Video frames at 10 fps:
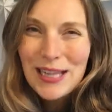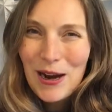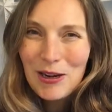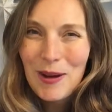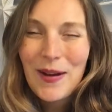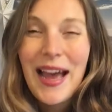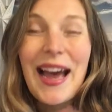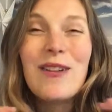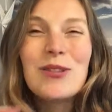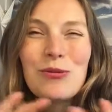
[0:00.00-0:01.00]
talk about
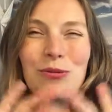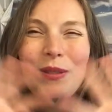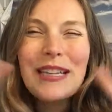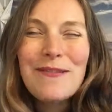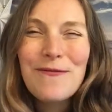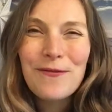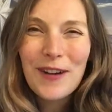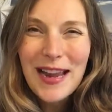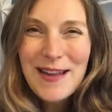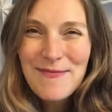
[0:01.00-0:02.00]
how to
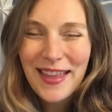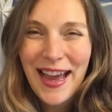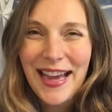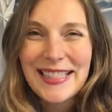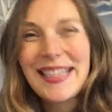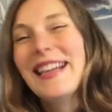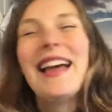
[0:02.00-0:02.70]
reframe that